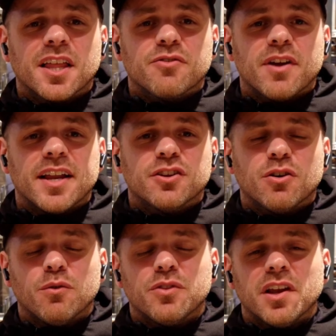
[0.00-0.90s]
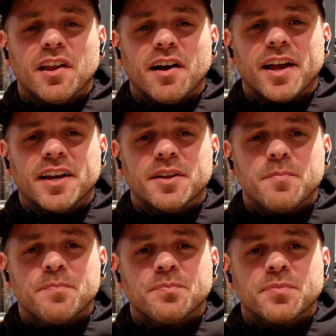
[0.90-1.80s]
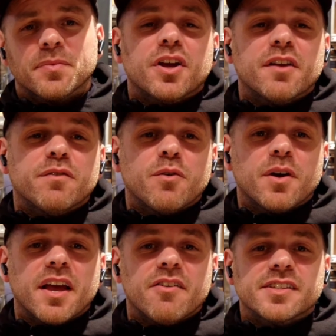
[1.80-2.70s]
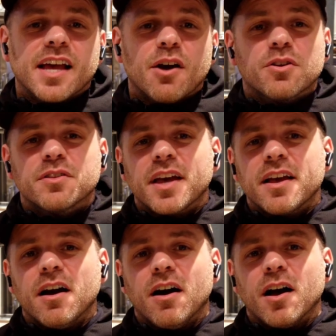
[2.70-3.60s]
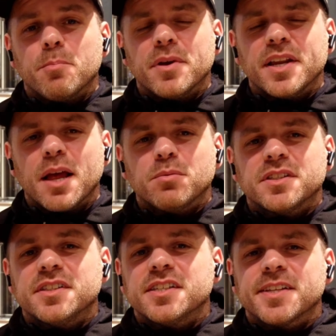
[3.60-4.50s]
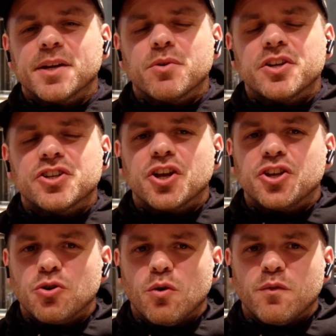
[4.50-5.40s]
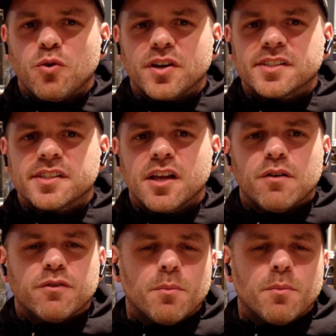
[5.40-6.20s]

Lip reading: at the other end of the line. What we're looking for here is how good they are at being able to distinguish your voice